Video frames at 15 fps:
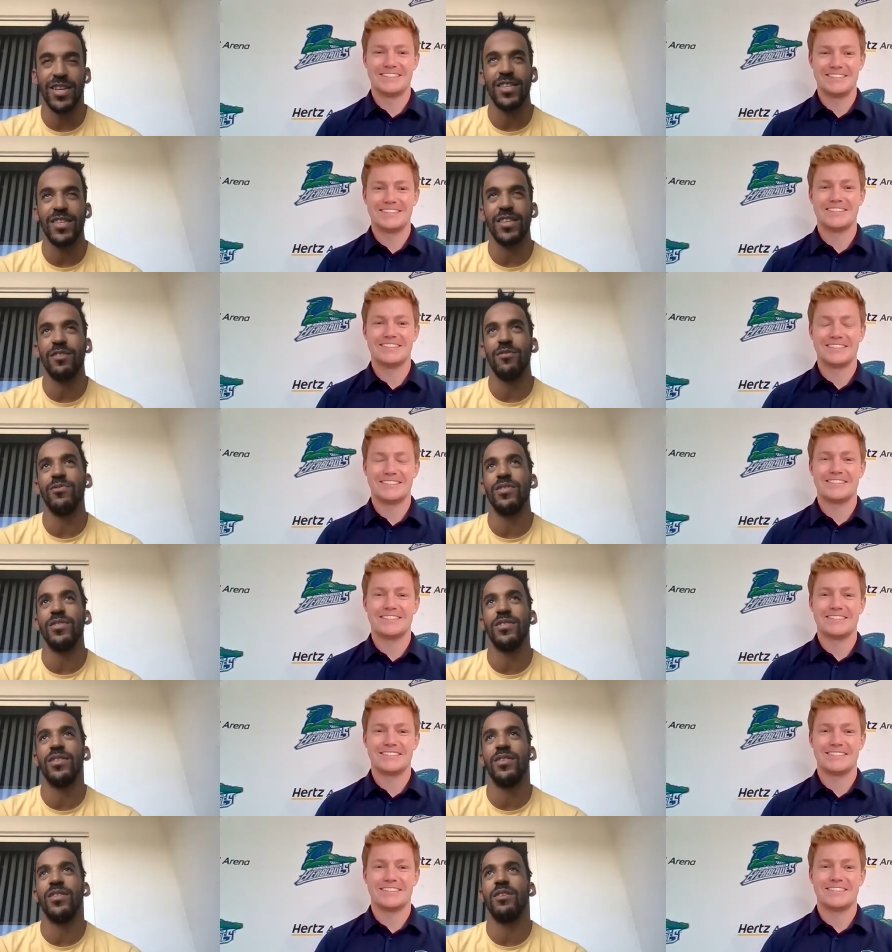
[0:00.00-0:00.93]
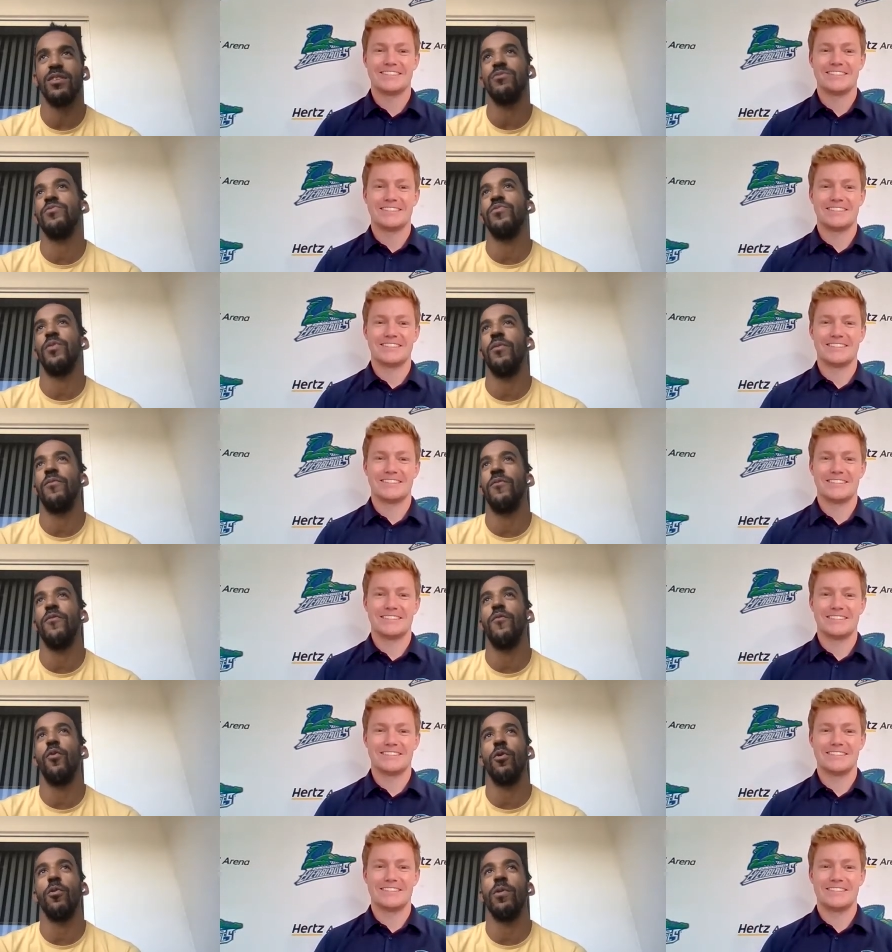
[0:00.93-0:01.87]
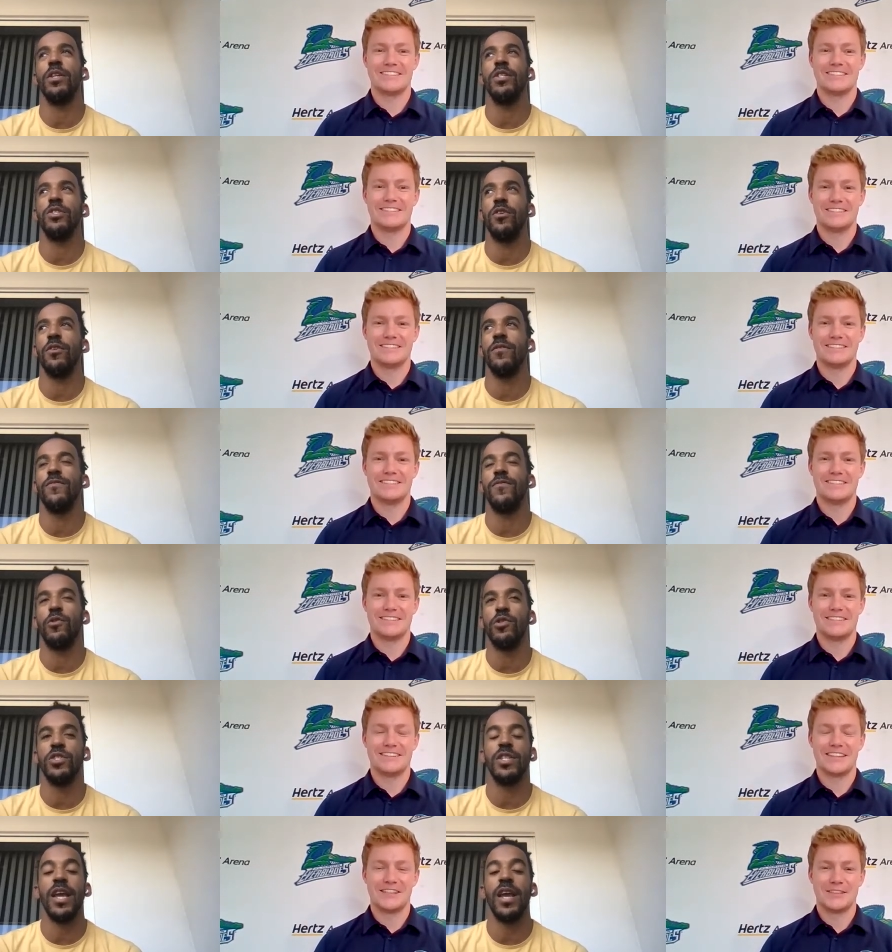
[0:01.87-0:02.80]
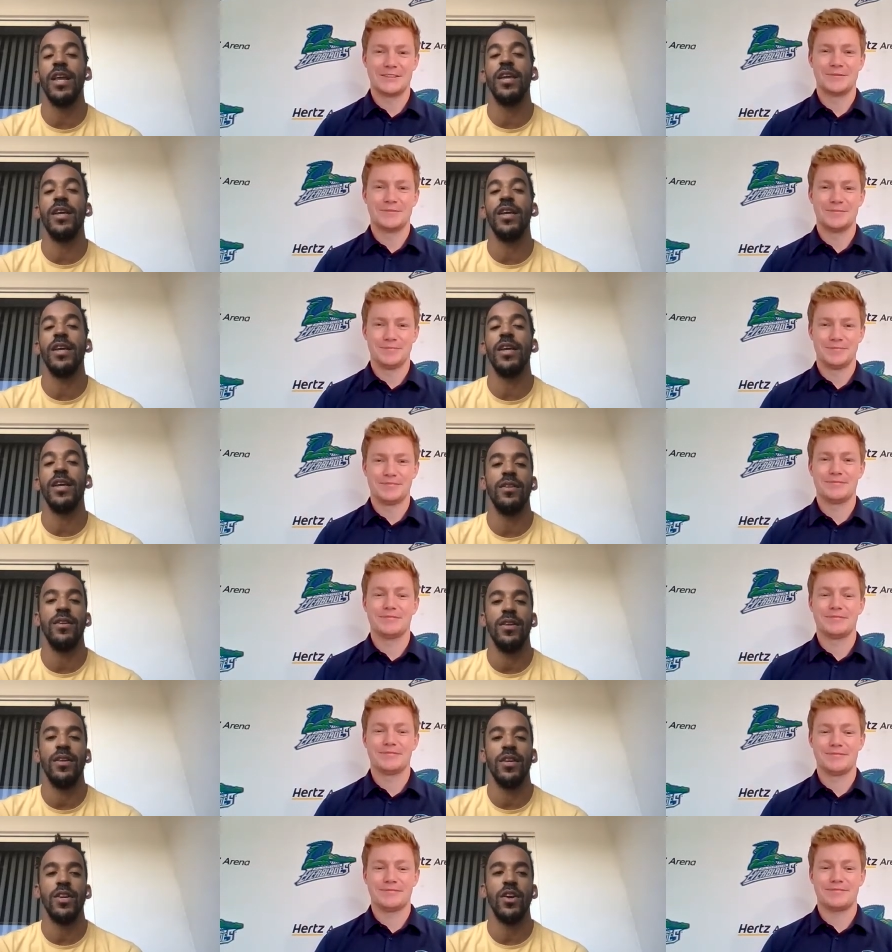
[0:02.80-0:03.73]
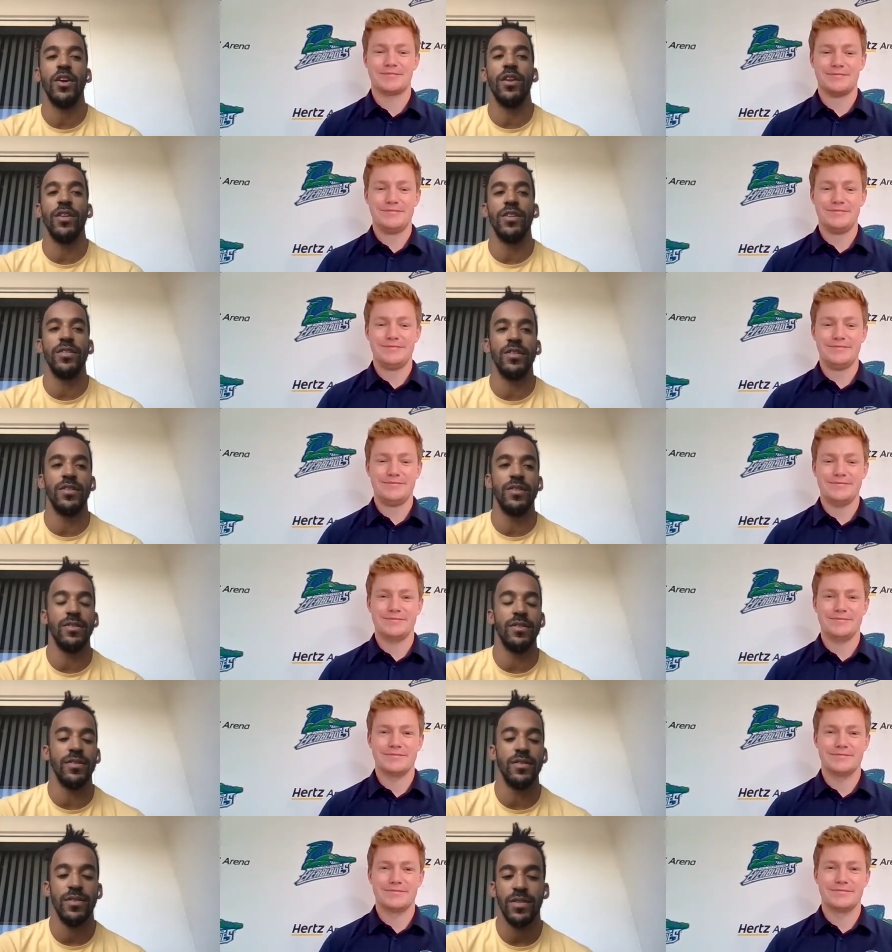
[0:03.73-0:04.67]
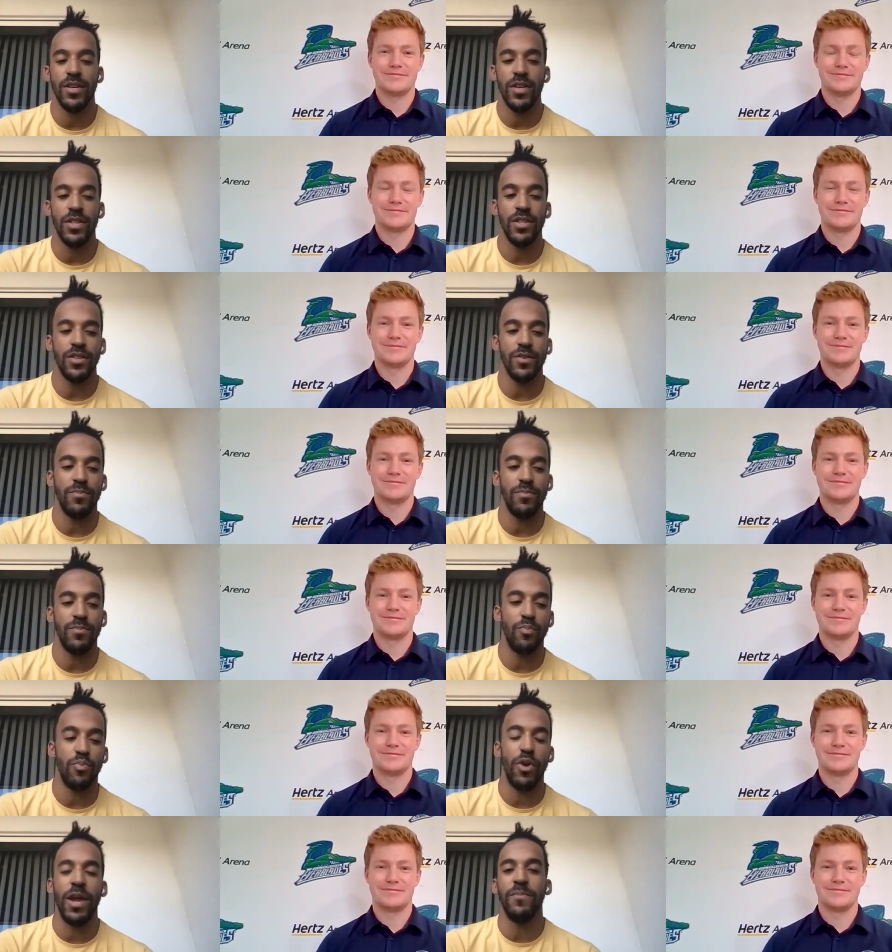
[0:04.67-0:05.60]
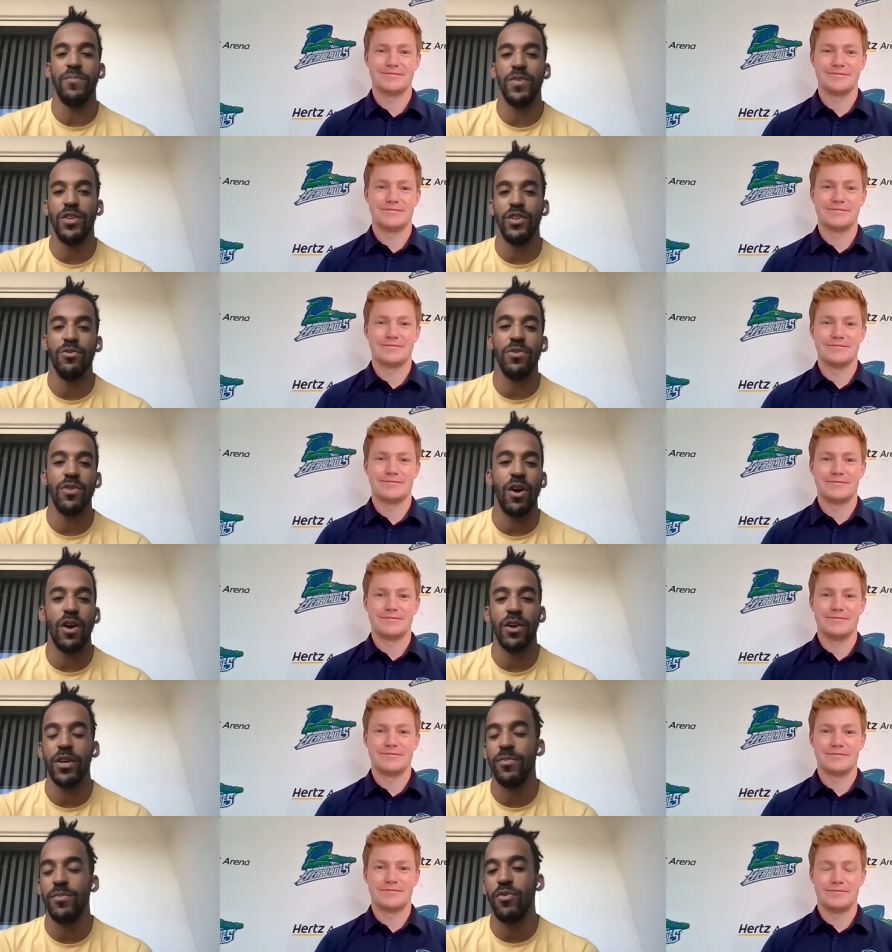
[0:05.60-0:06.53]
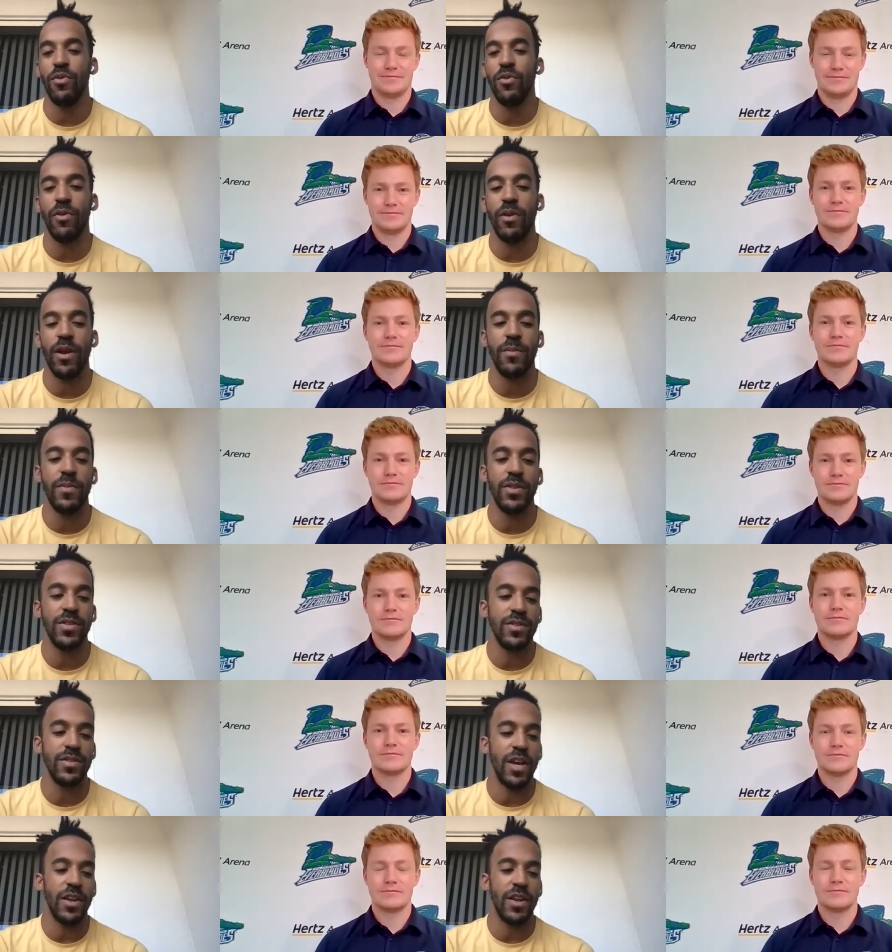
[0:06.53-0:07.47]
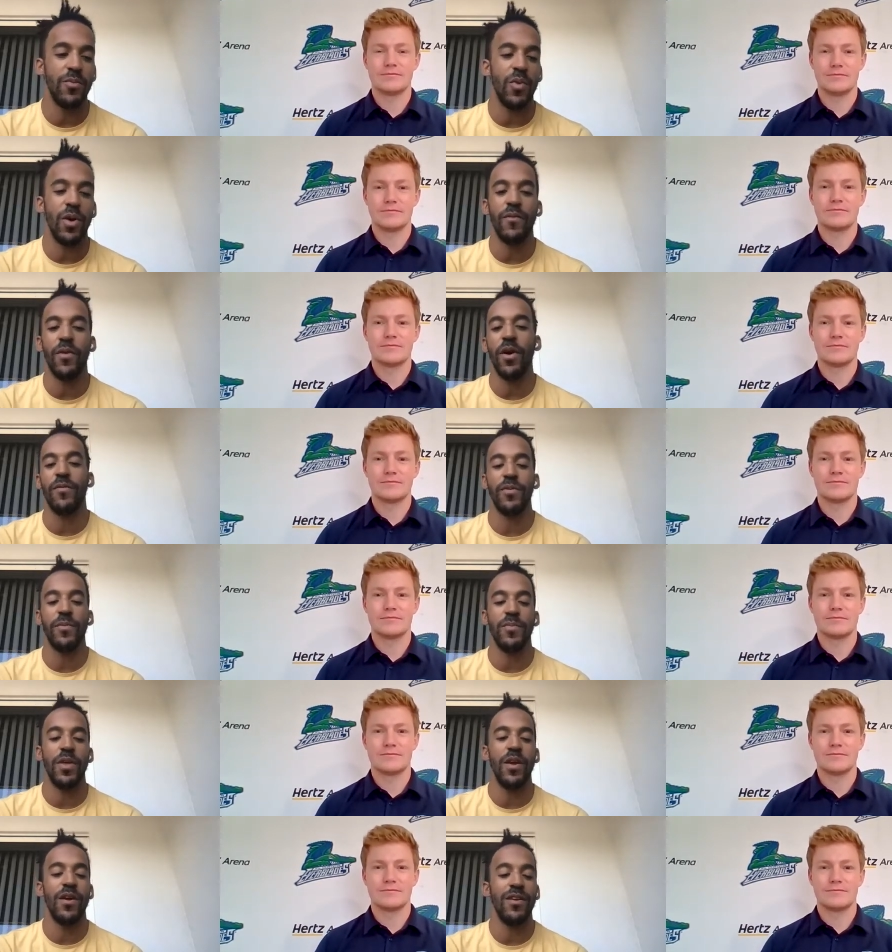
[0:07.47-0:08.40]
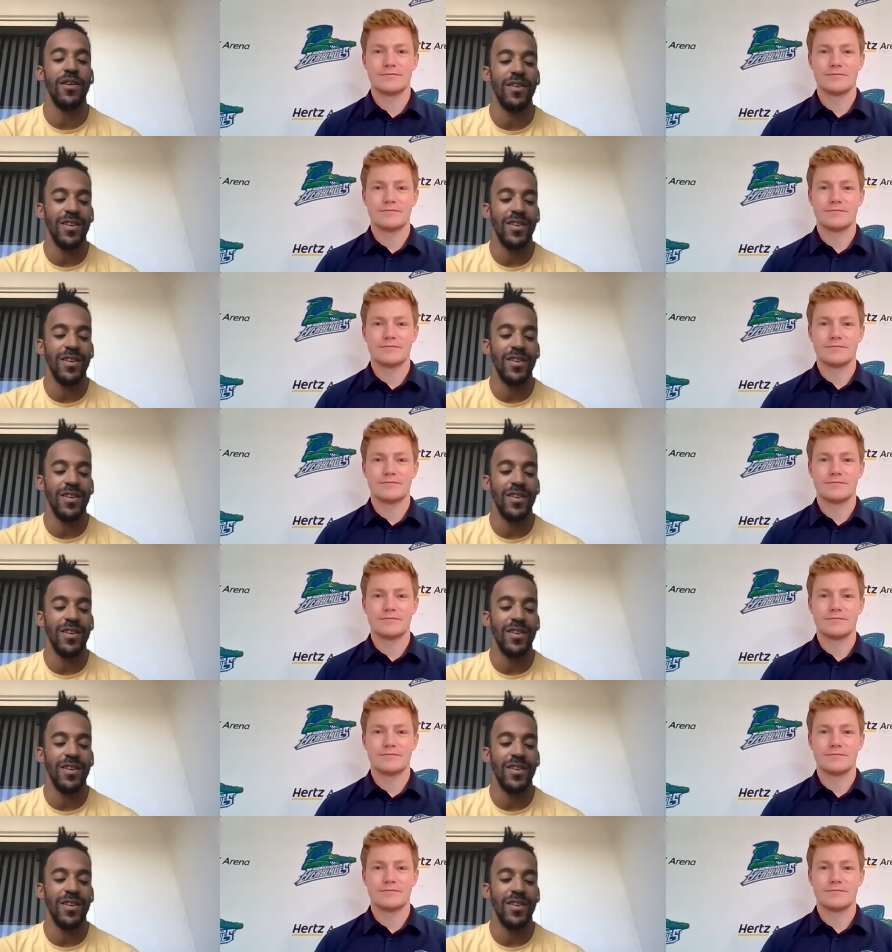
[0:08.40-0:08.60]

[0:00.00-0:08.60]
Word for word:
Speaker 1: I think it was I think it was around four when I started first skating and got into the Brampton youth hockey program and kind of went off from there.